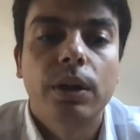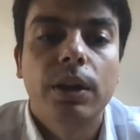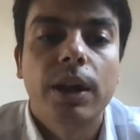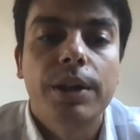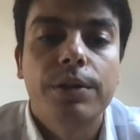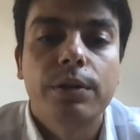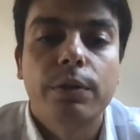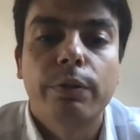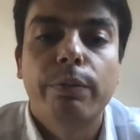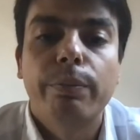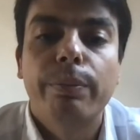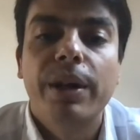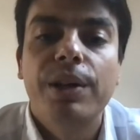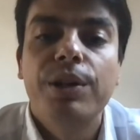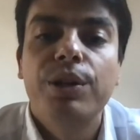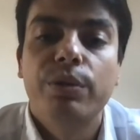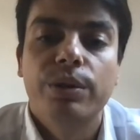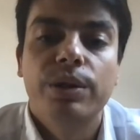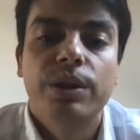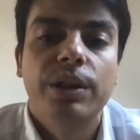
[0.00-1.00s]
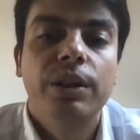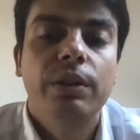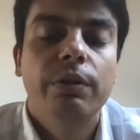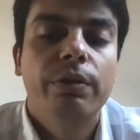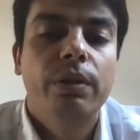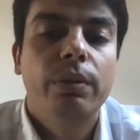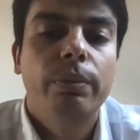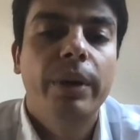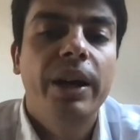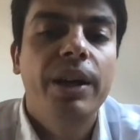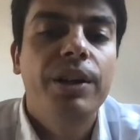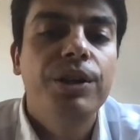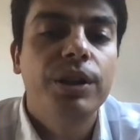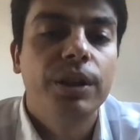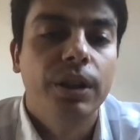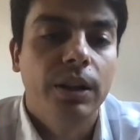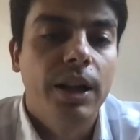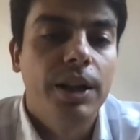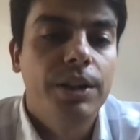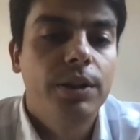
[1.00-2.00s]
lots of pages with
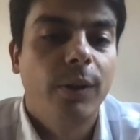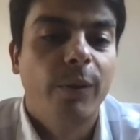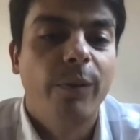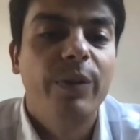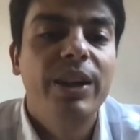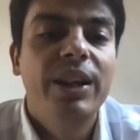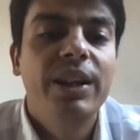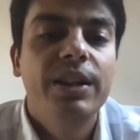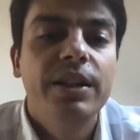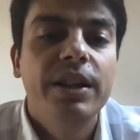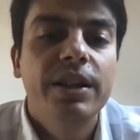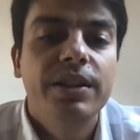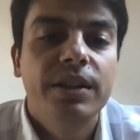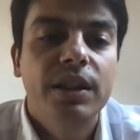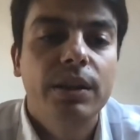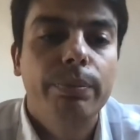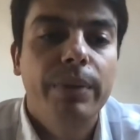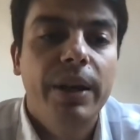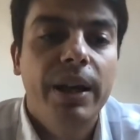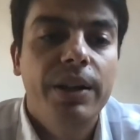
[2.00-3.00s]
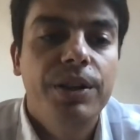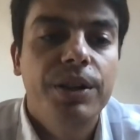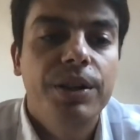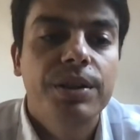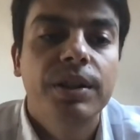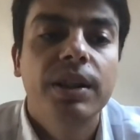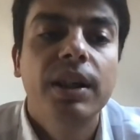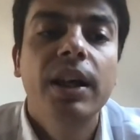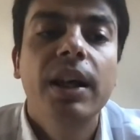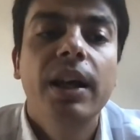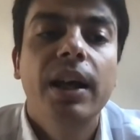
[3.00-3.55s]
information, lots of indexed pages,